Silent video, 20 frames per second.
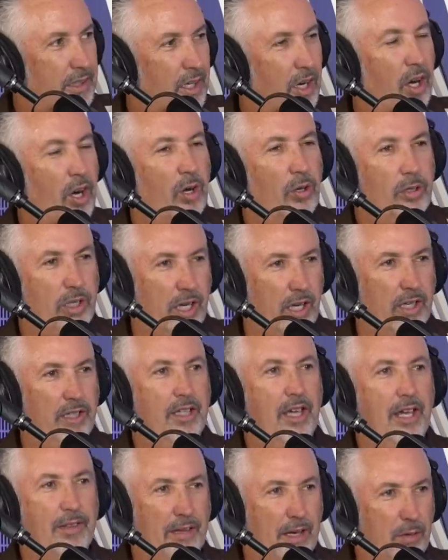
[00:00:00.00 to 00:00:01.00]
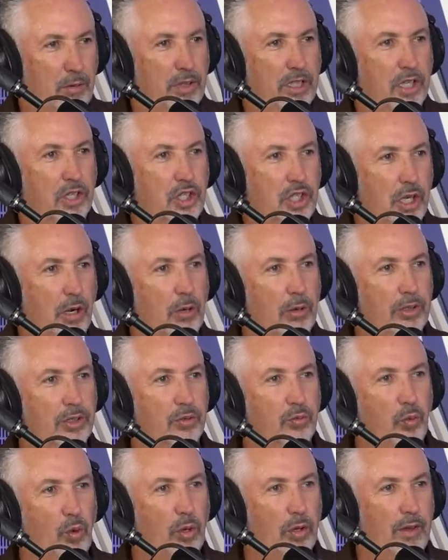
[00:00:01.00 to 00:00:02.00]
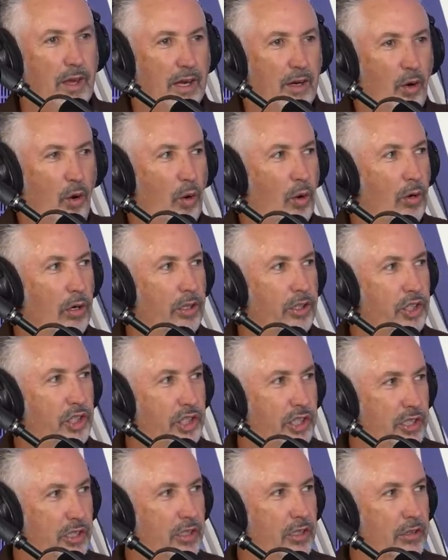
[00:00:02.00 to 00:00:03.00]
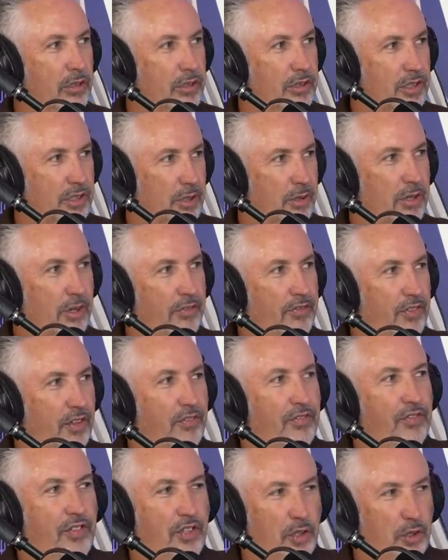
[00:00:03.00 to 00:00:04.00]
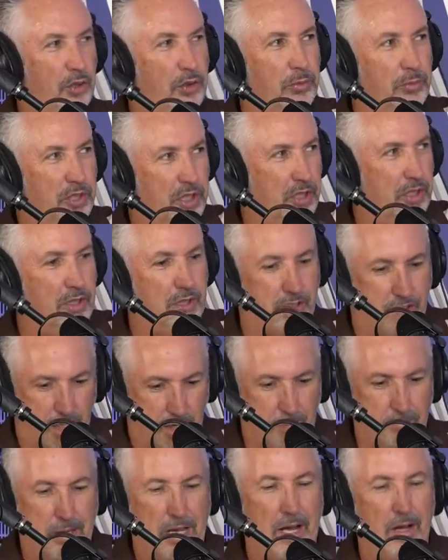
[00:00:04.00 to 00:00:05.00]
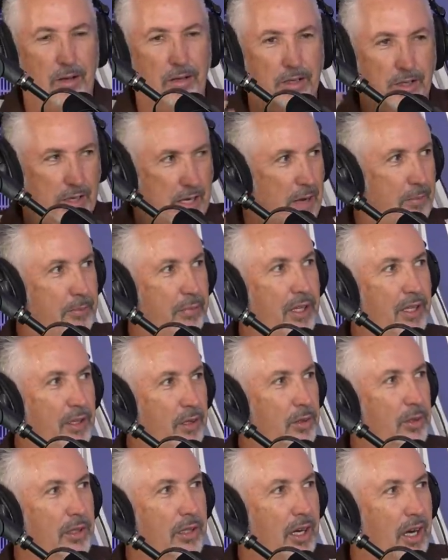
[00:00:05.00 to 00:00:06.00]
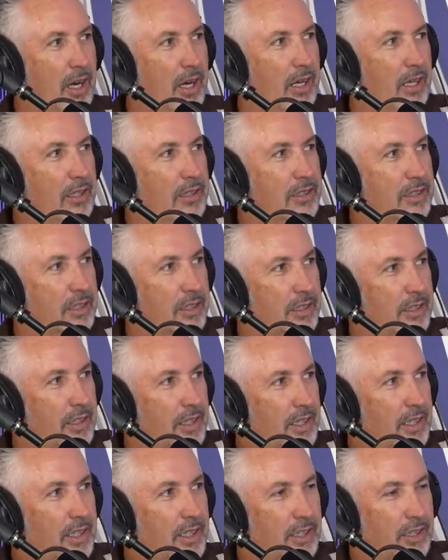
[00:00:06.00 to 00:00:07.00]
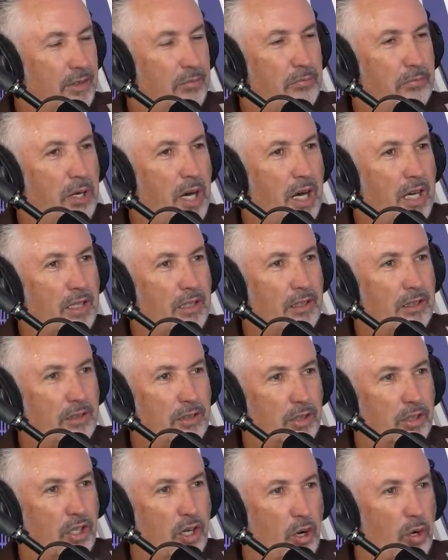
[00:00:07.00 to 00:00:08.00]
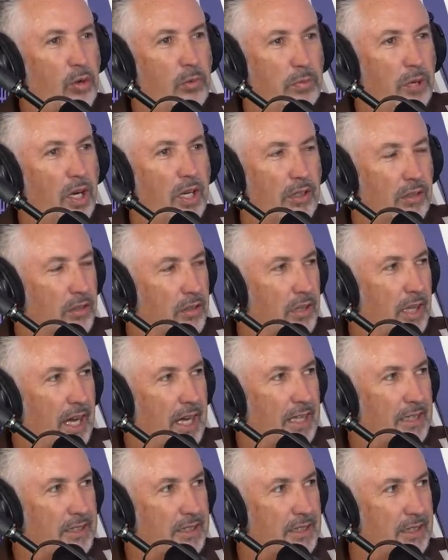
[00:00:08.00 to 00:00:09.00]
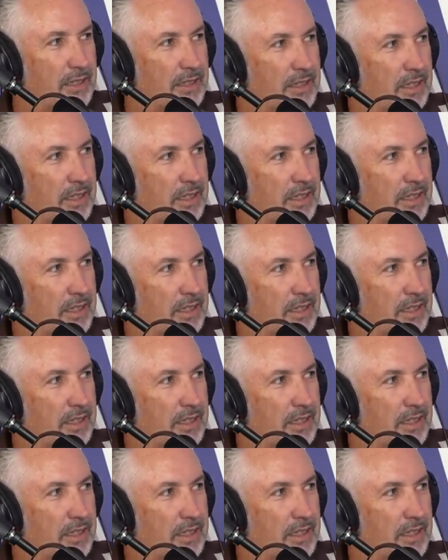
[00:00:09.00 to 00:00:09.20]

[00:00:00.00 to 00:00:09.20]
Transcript: Okay, yeah, because she always wore that orange skirt, so the fumes could come out and up into her eyes. Her Coke bottle glasses.